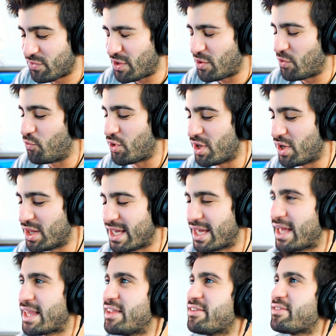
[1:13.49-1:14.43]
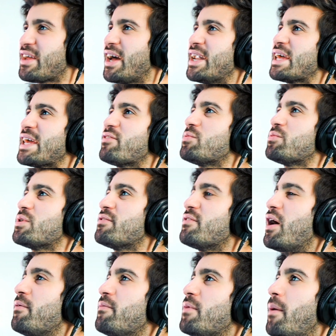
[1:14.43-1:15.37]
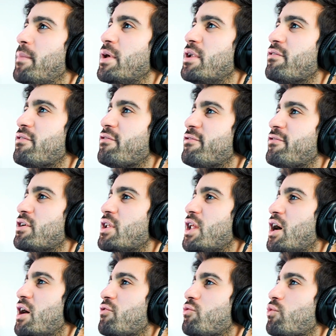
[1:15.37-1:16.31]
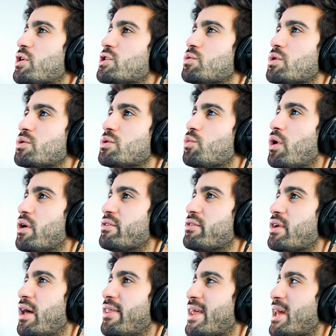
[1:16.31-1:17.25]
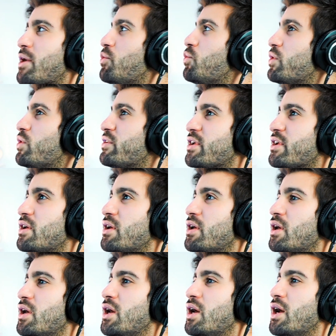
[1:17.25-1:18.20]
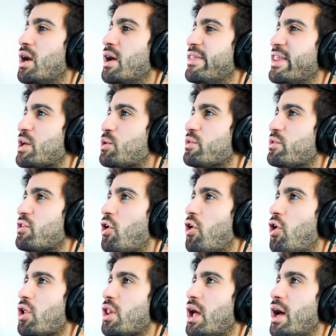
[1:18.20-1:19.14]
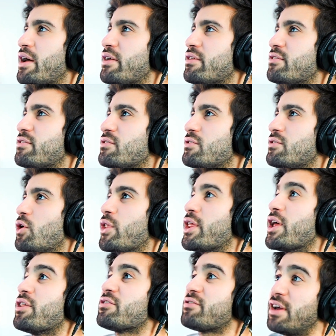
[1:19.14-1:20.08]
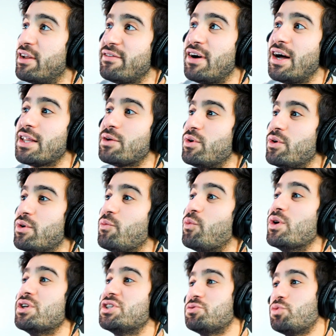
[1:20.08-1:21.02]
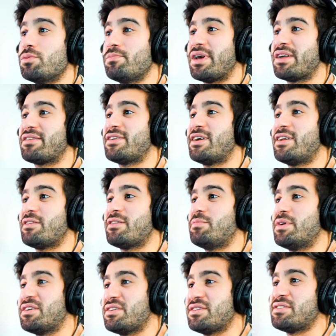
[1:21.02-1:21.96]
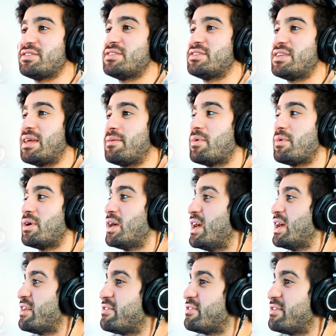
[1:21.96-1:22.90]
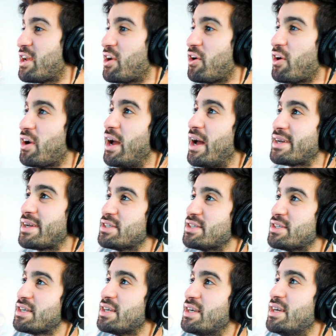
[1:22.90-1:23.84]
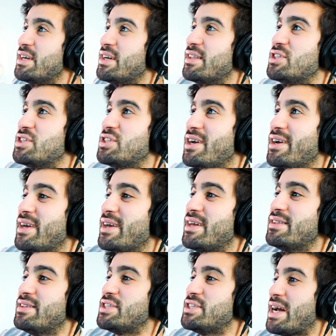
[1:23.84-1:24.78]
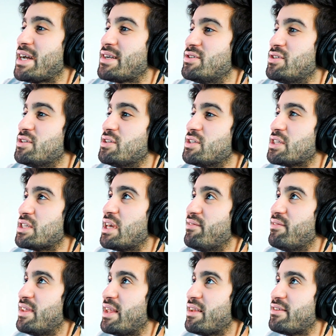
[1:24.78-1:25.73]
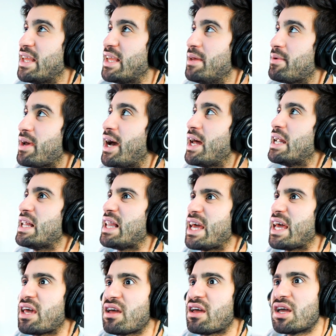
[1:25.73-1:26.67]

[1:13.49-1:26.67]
really this kind of gives me a, a, bit of a feel of which one was it i think was it i think it was all eyes no the other side of hollywood which would make sense because it's the same singer actually the cheyenne jackson giving that same kind of like